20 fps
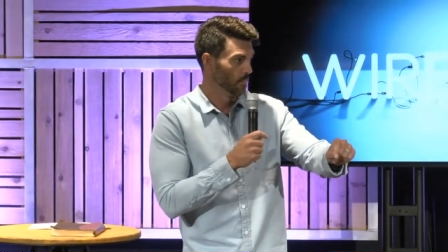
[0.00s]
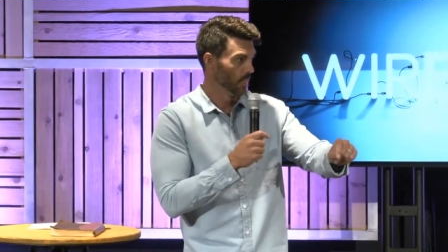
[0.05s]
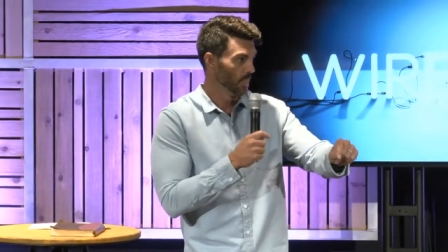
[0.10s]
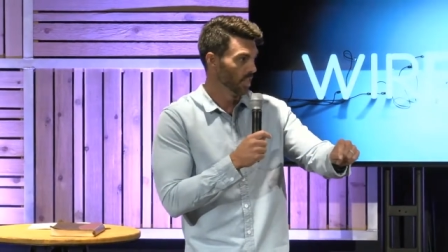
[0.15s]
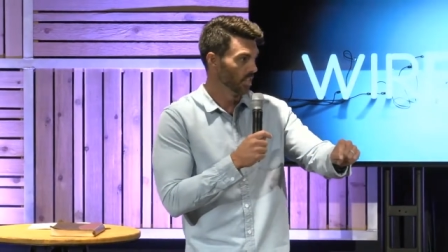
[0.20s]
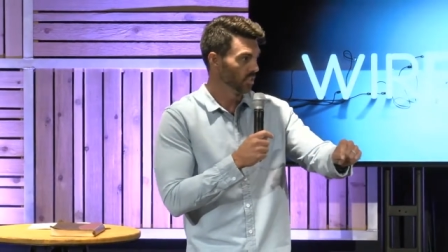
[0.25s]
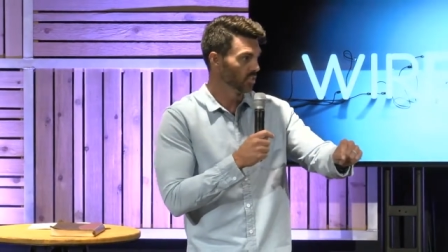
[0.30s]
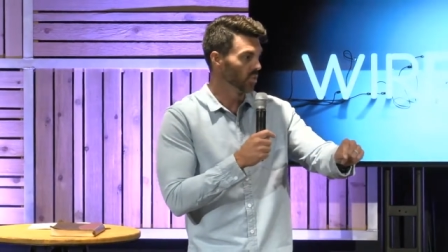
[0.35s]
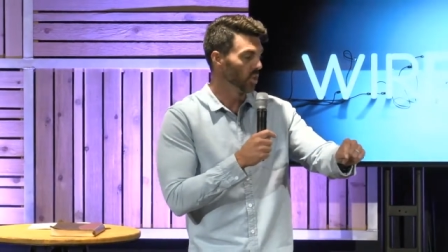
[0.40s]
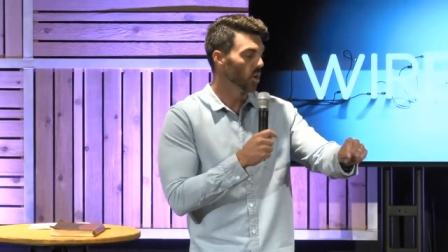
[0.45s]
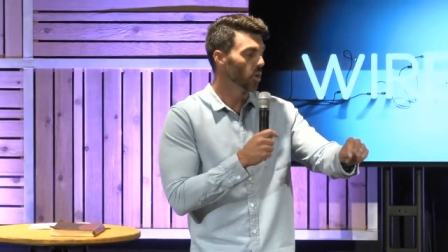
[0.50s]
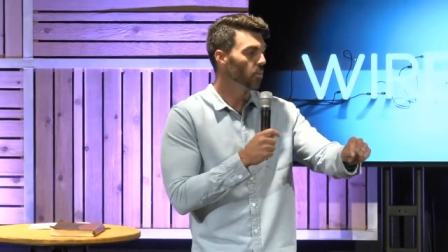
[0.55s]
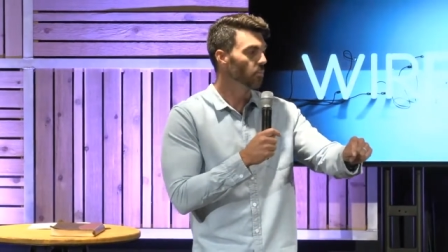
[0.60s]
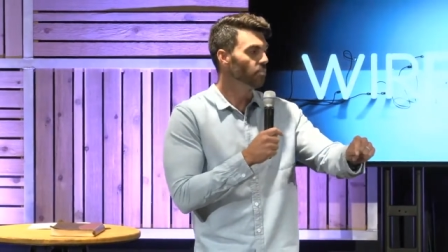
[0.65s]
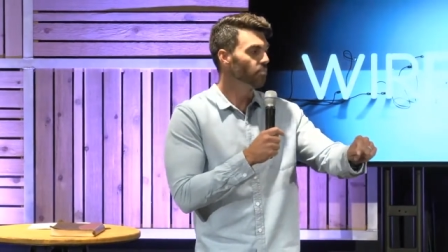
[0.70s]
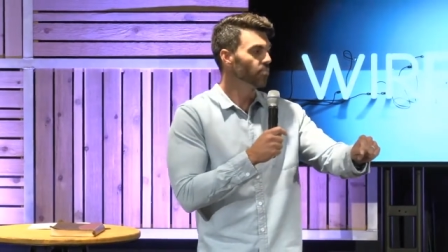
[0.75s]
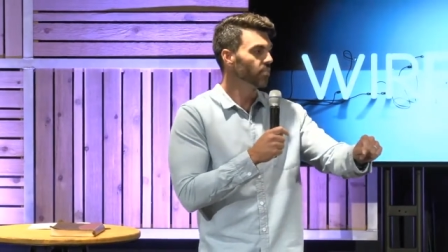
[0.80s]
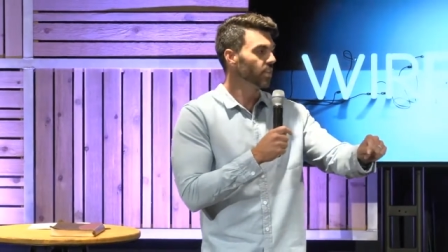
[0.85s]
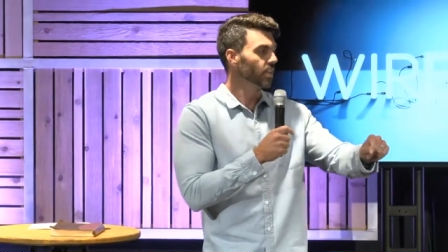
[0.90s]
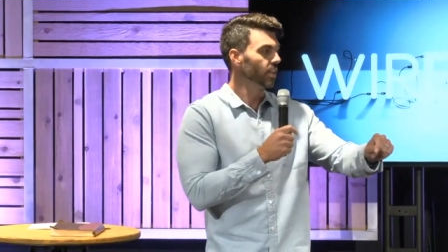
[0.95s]
So
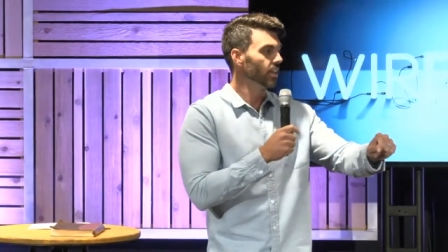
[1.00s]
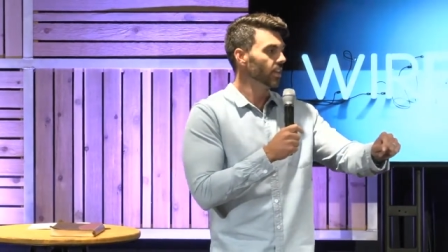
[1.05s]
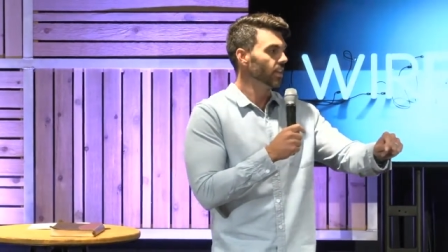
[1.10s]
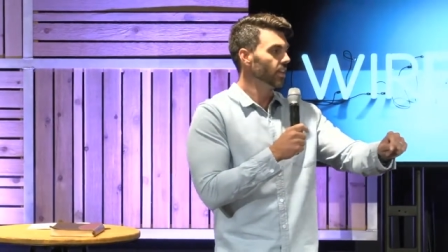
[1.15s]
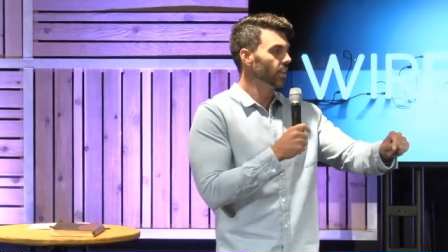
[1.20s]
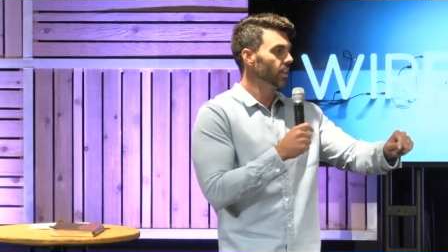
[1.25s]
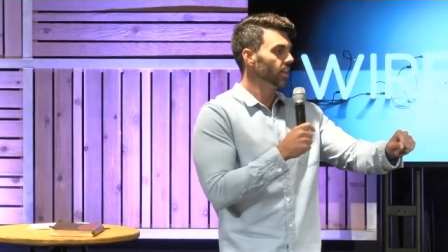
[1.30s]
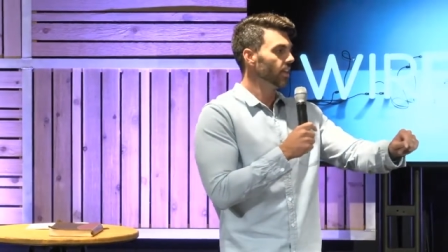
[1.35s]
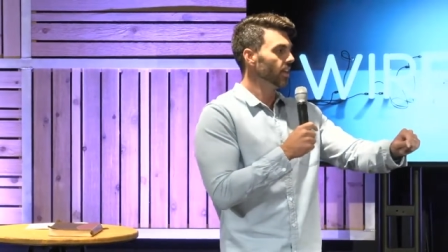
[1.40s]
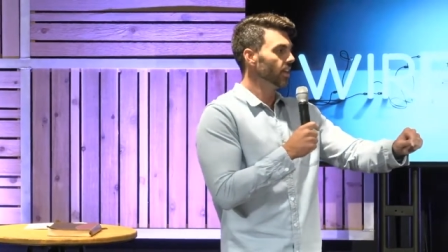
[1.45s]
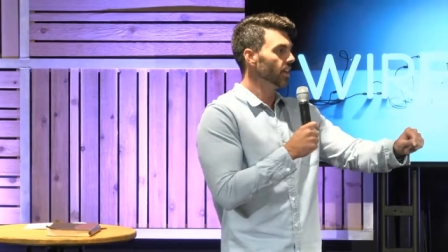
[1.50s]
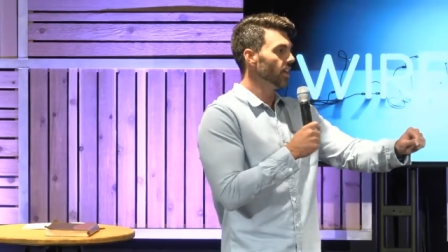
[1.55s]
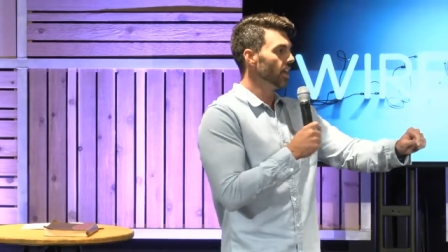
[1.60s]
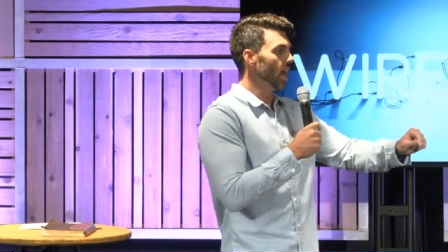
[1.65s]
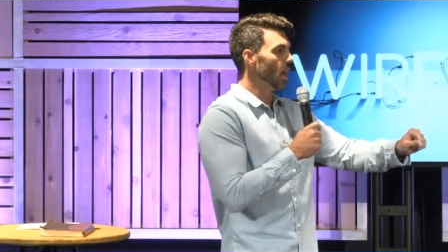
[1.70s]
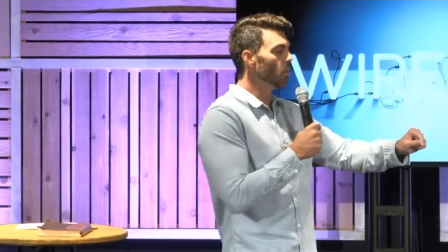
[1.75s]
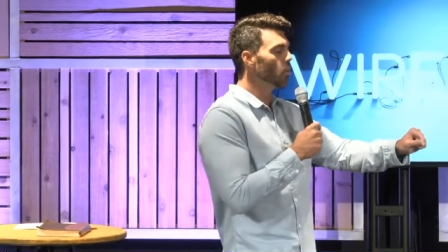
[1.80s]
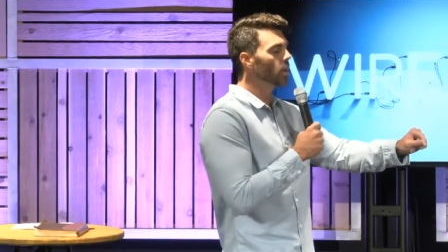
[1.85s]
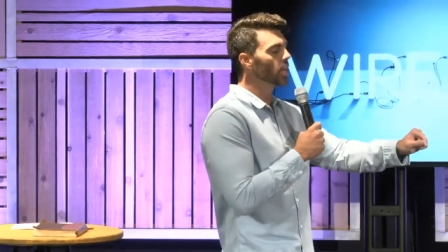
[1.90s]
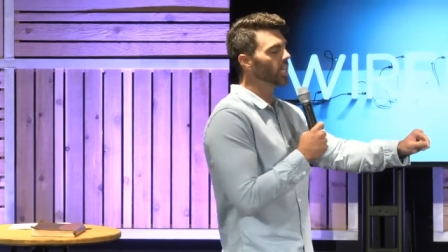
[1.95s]
I
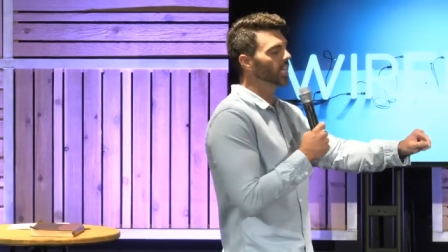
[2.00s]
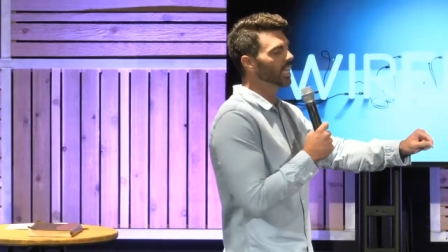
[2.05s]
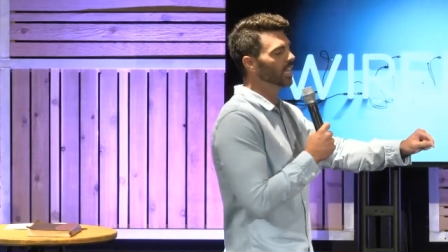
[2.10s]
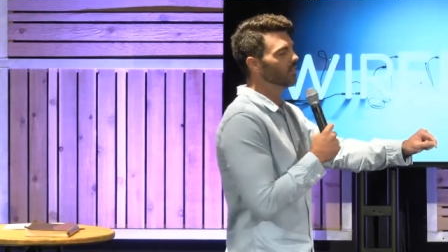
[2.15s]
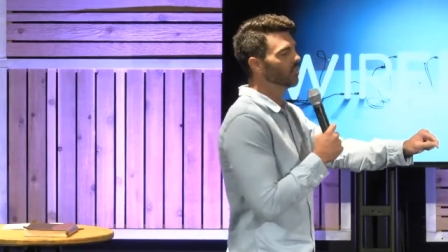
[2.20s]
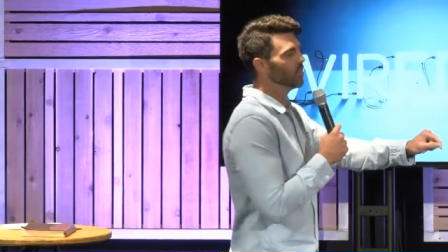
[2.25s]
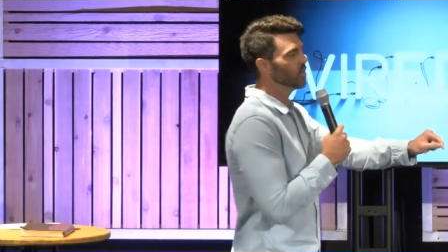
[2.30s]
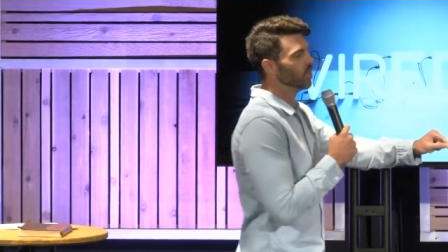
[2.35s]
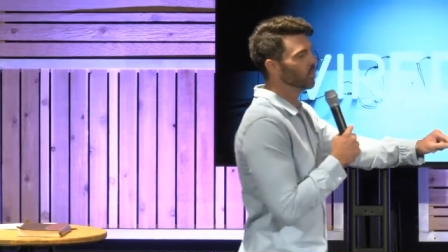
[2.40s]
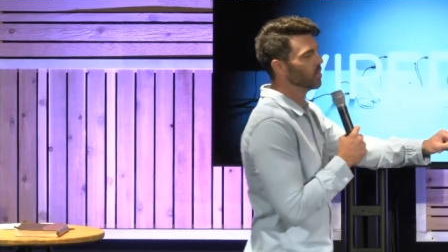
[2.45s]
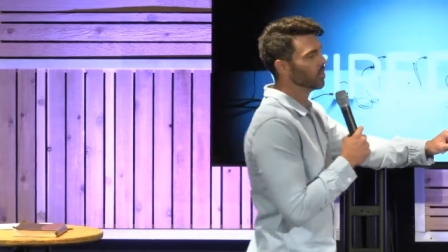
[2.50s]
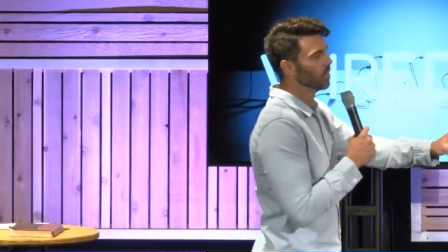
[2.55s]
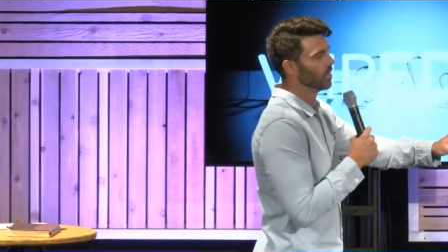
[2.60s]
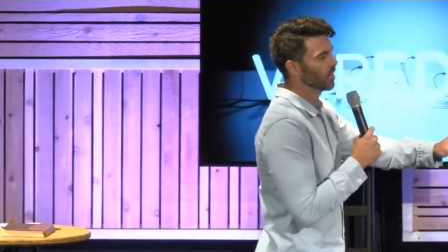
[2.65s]
want to give you